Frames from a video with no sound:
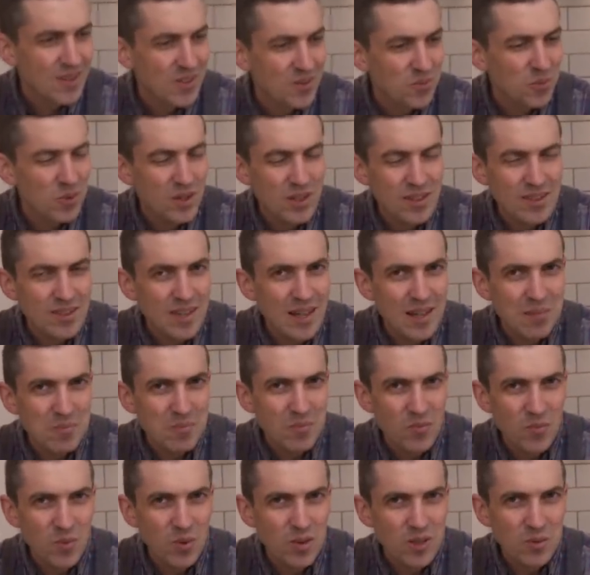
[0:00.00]
What is
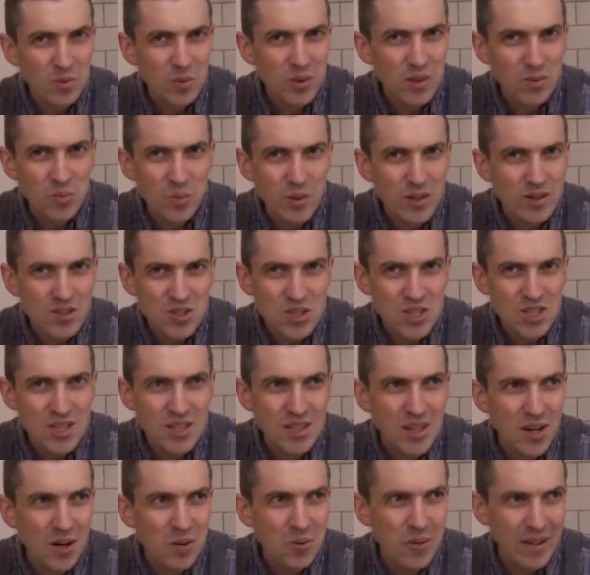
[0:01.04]
that? Where is she
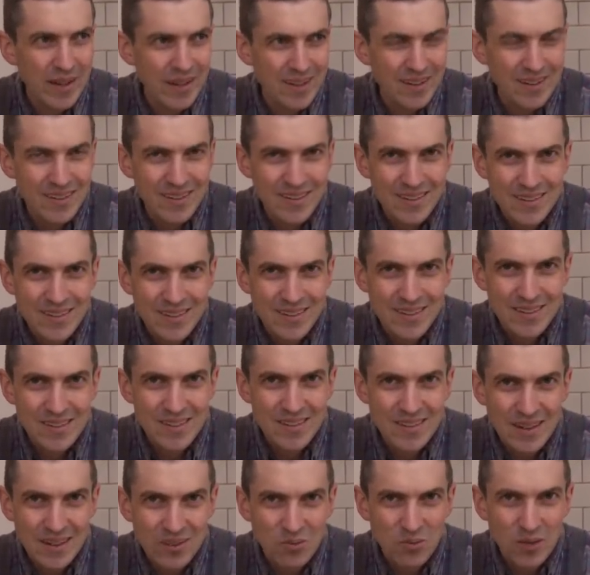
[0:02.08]
going?
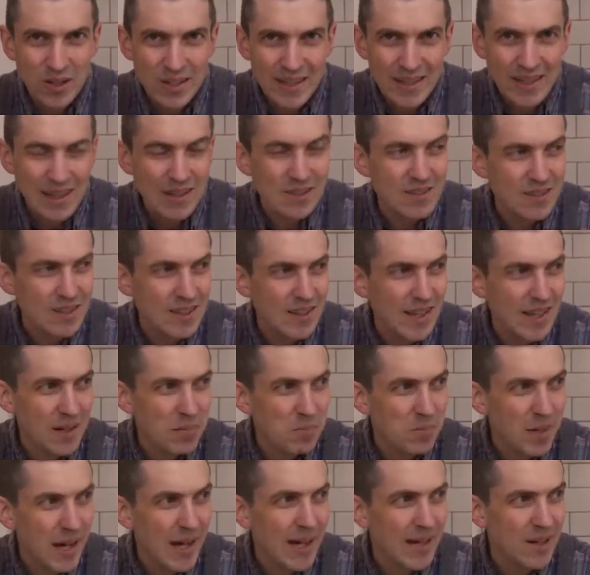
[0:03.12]
She's like running out to
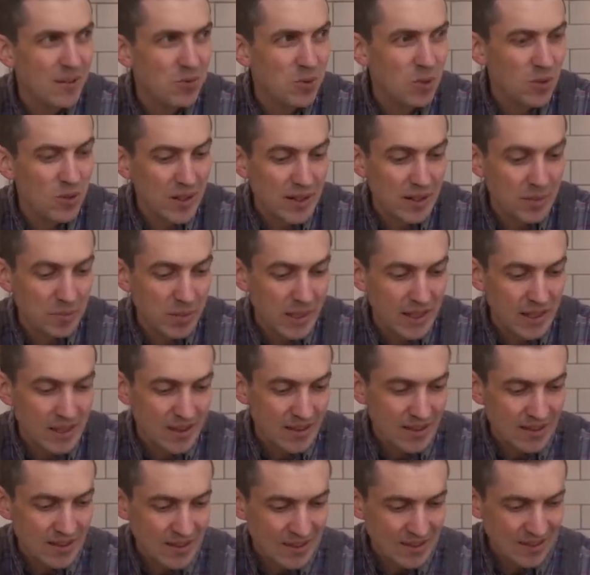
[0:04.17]
like buy a rolling
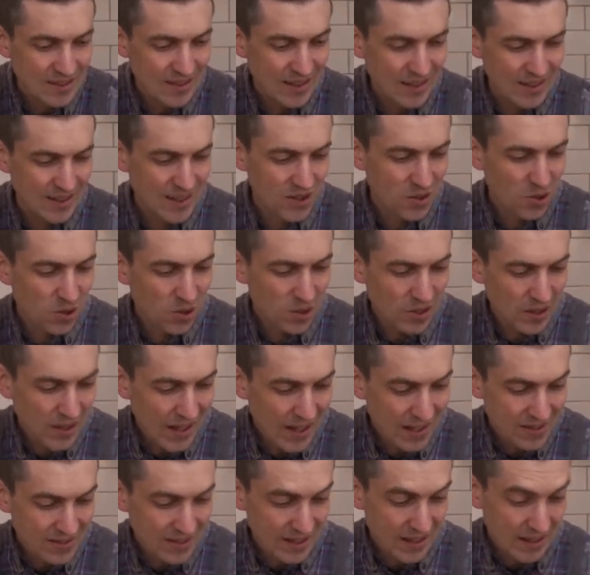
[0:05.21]
pin, like the old
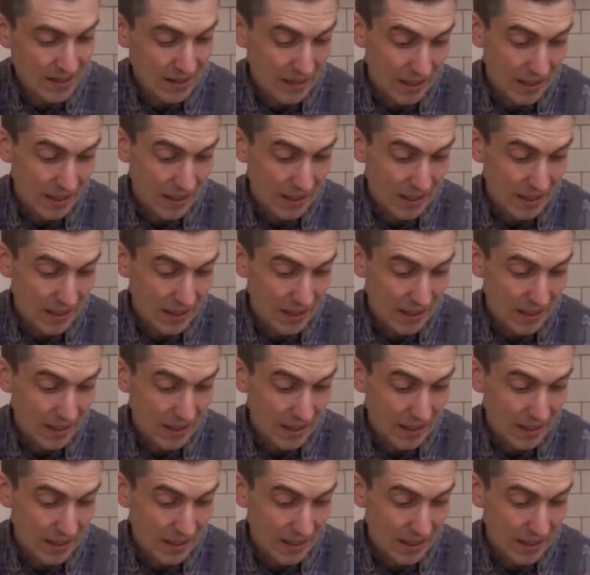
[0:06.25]
classic,